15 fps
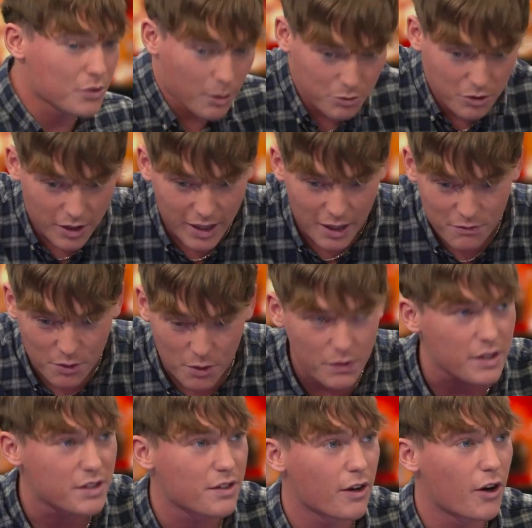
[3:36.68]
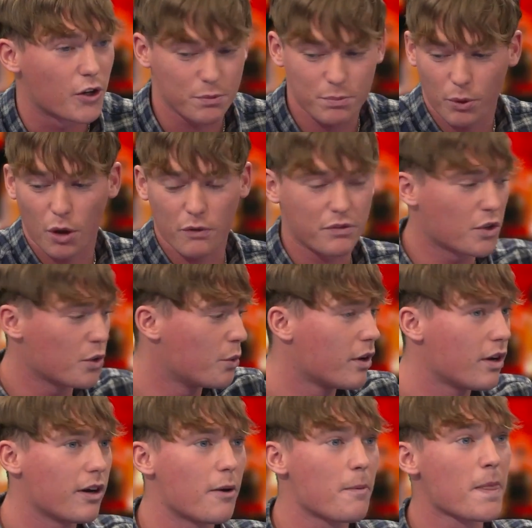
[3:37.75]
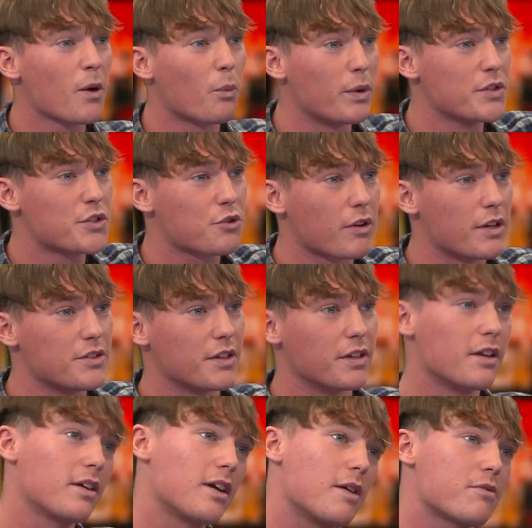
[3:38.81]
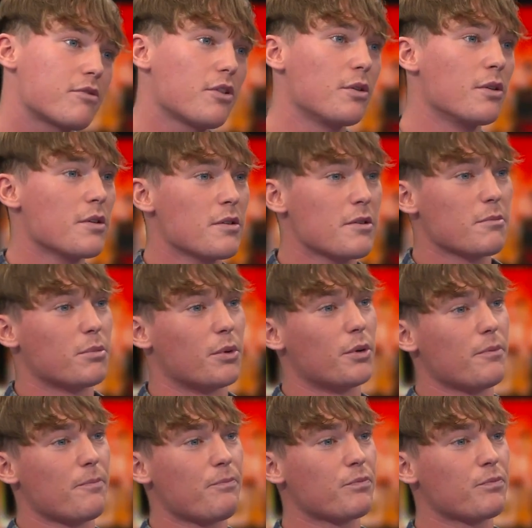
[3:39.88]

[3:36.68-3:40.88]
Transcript: So I'm trying to get through these cars, put a few uh, windscreens in, and then get through. But